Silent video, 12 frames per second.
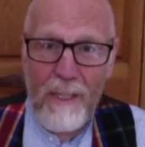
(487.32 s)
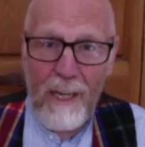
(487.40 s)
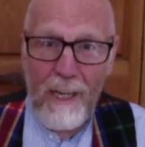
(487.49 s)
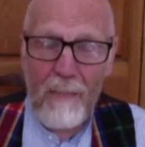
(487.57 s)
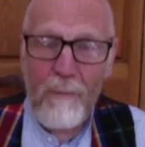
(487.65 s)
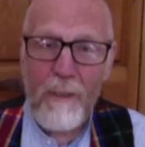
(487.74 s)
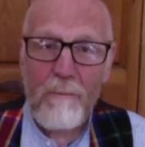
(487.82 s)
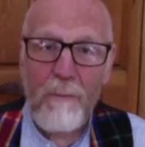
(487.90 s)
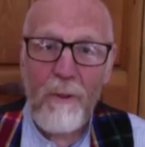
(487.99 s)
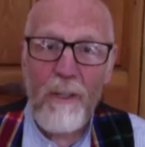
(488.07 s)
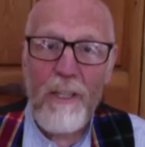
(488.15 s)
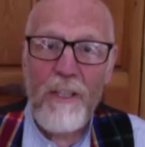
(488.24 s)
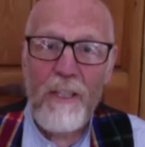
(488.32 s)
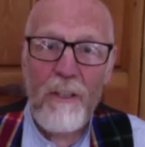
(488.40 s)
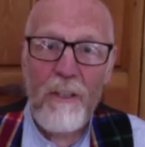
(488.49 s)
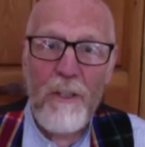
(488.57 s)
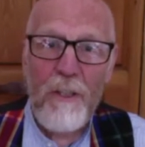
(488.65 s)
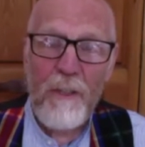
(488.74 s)
Albert Poets in
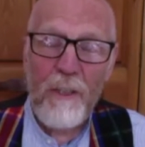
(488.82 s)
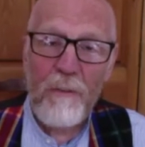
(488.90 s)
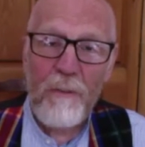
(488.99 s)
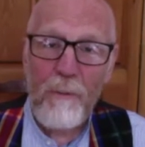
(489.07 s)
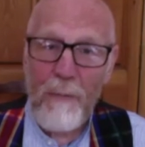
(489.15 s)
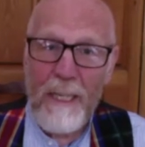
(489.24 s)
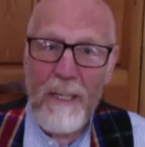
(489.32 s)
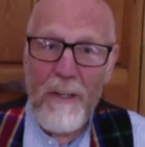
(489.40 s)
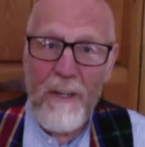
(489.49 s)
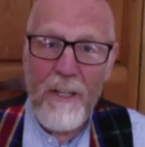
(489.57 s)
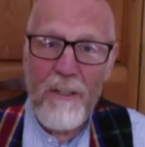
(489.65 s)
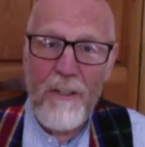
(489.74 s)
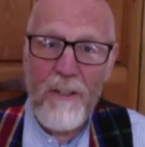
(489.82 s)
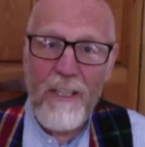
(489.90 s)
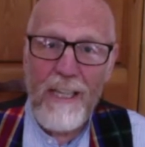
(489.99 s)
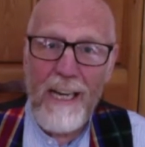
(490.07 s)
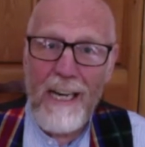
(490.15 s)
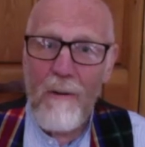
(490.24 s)
Huddersfield for many years.
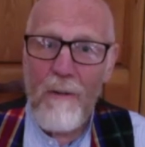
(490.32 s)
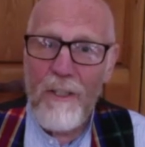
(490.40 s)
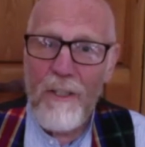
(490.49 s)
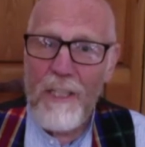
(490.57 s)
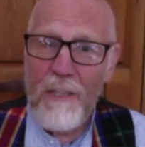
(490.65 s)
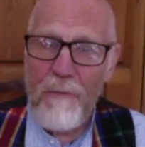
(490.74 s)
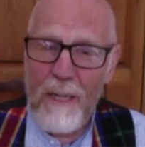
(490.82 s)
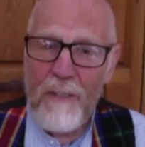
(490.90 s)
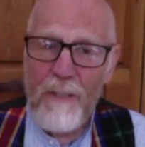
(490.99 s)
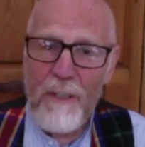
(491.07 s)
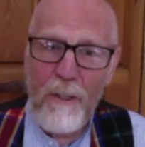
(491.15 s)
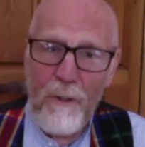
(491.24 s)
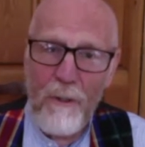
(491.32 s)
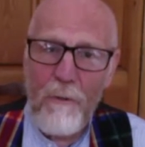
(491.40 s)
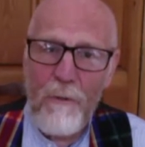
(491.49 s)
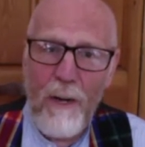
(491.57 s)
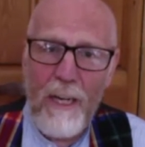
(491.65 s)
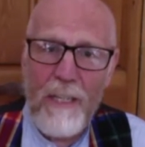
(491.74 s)
How has this affected your own
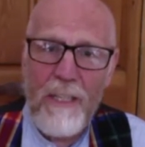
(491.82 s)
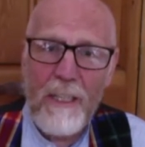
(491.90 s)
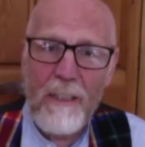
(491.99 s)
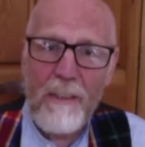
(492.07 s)
writing?